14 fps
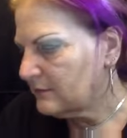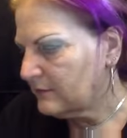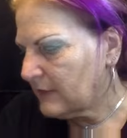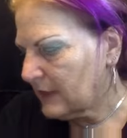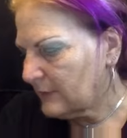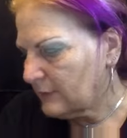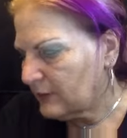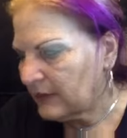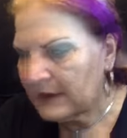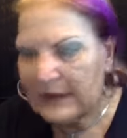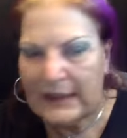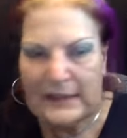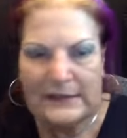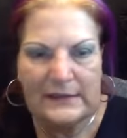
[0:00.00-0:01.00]
I'm really
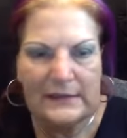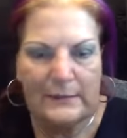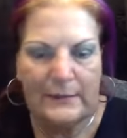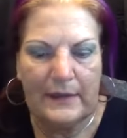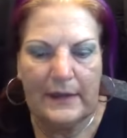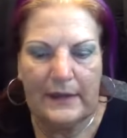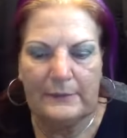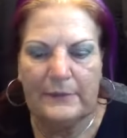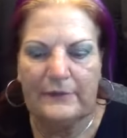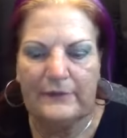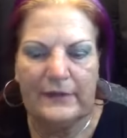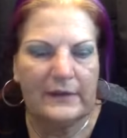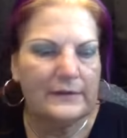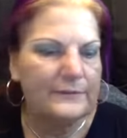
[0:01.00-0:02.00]
getting to the bottom of
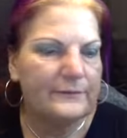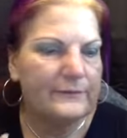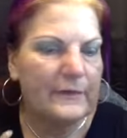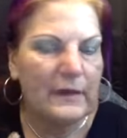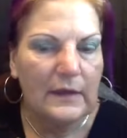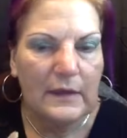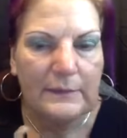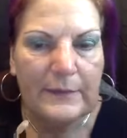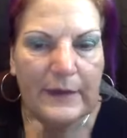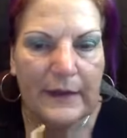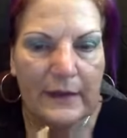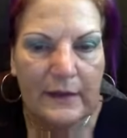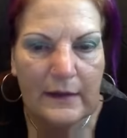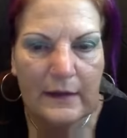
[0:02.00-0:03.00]
it.
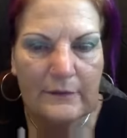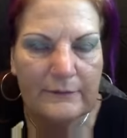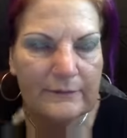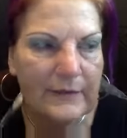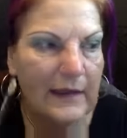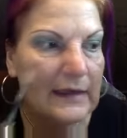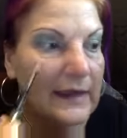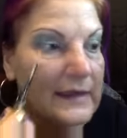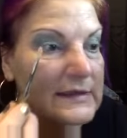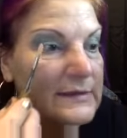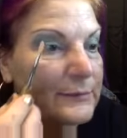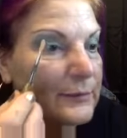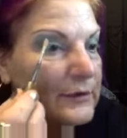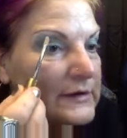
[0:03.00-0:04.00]
But I like
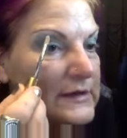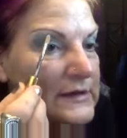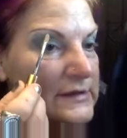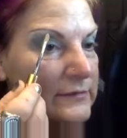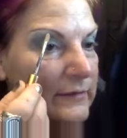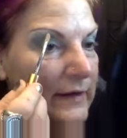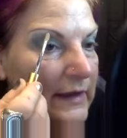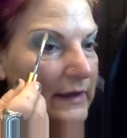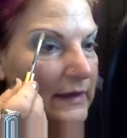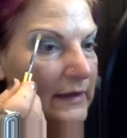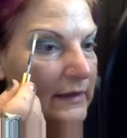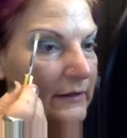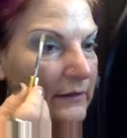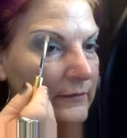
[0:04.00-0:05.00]
to put this right
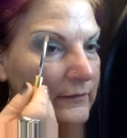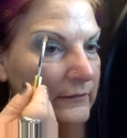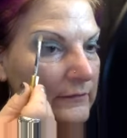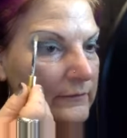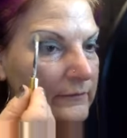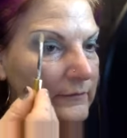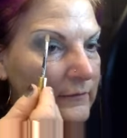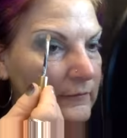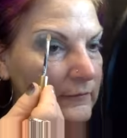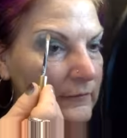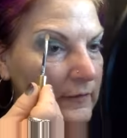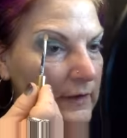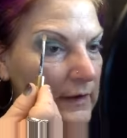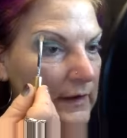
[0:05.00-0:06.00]
here.
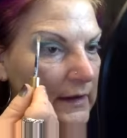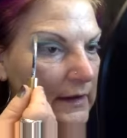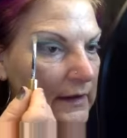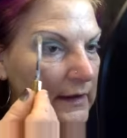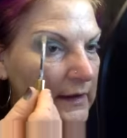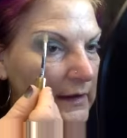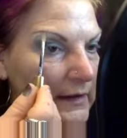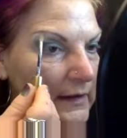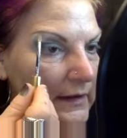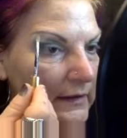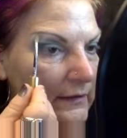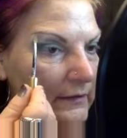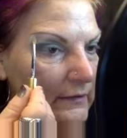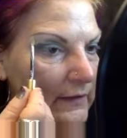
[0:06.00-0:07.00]
Right
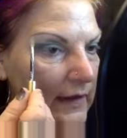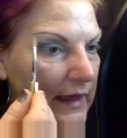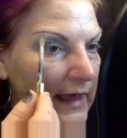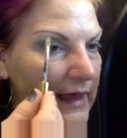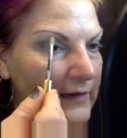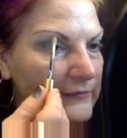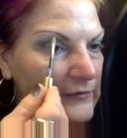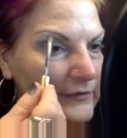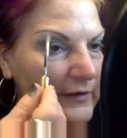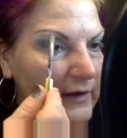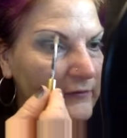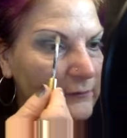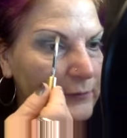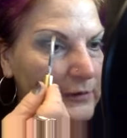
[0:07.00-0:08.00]
here. After
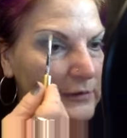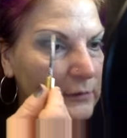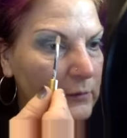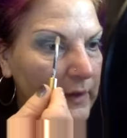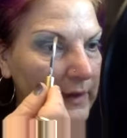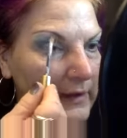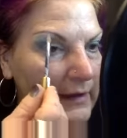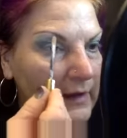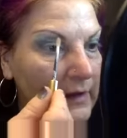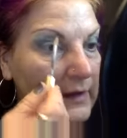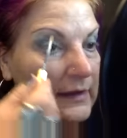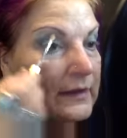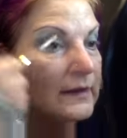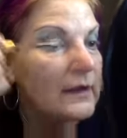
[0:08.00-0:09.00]
I've put the white
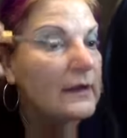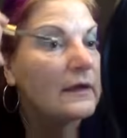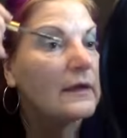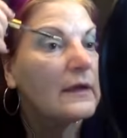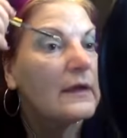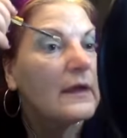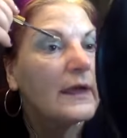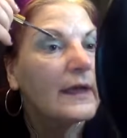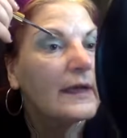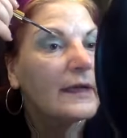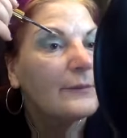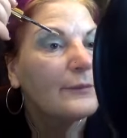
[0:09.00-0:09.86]
on, and I